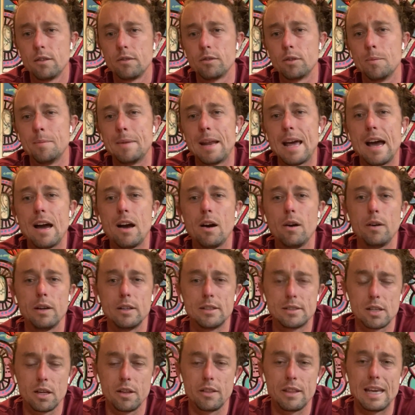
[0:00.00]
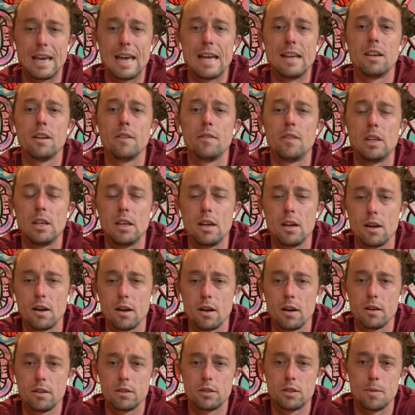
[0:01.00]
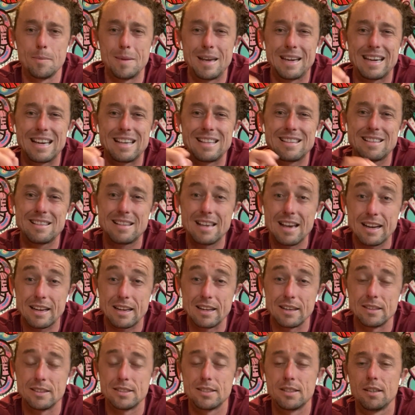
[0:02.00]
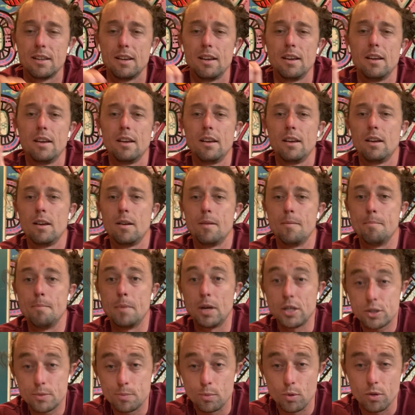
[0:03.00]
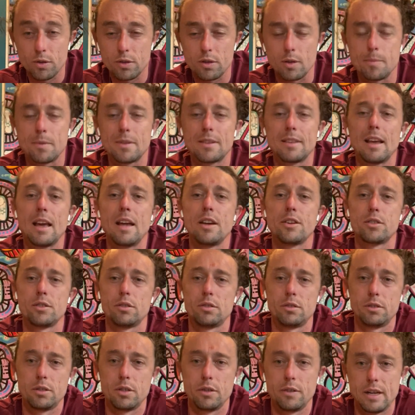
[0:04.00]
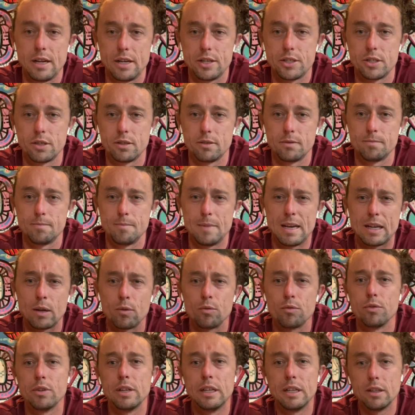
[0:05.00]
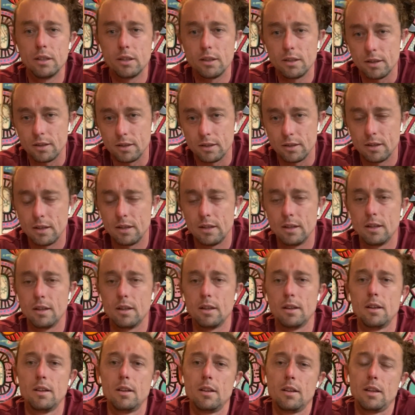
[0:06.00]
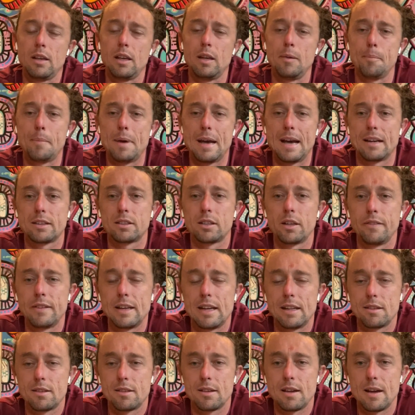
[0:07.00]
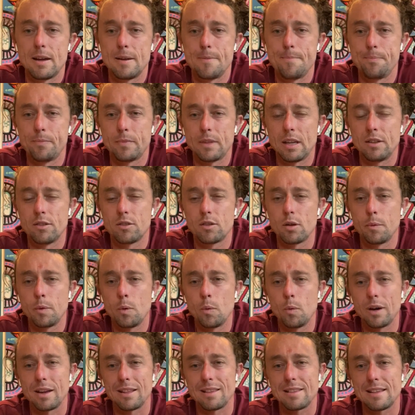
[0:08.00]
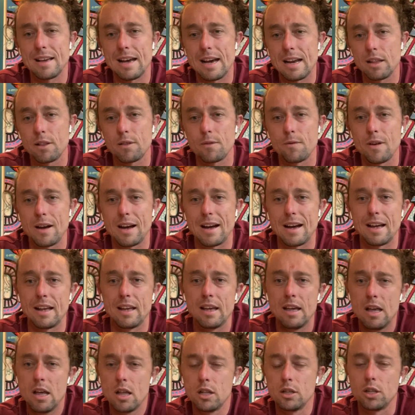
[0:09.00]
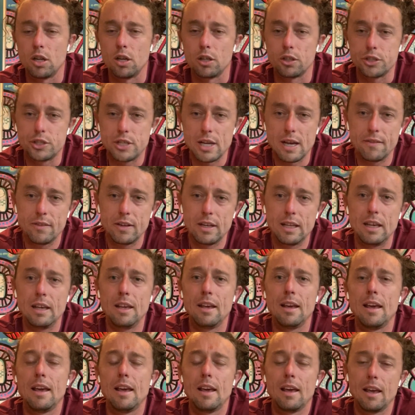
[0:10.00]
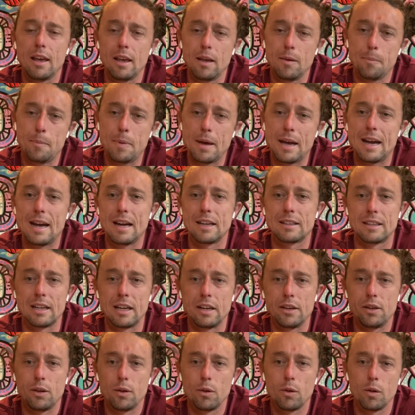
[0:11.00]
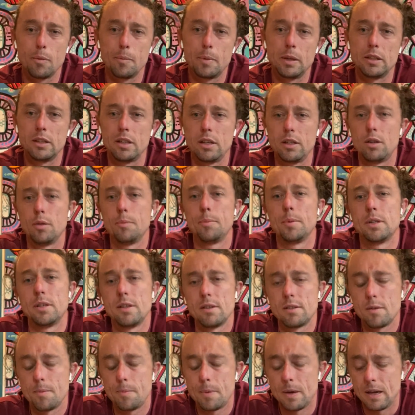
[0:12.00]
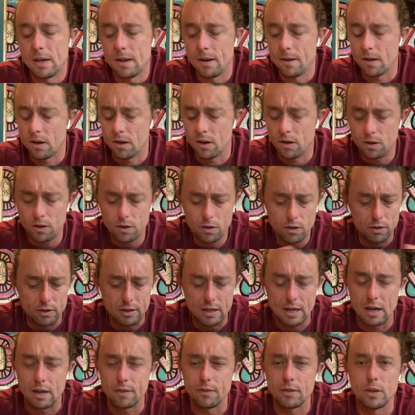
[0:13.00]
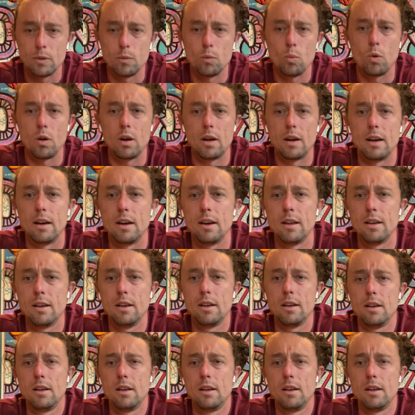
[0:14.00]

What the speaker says: from now until the end of the year to make a second, much more substantial donation, make a real impact on that side. And so we want to satisfy longevity, impact, and your ability to participate all kind of in one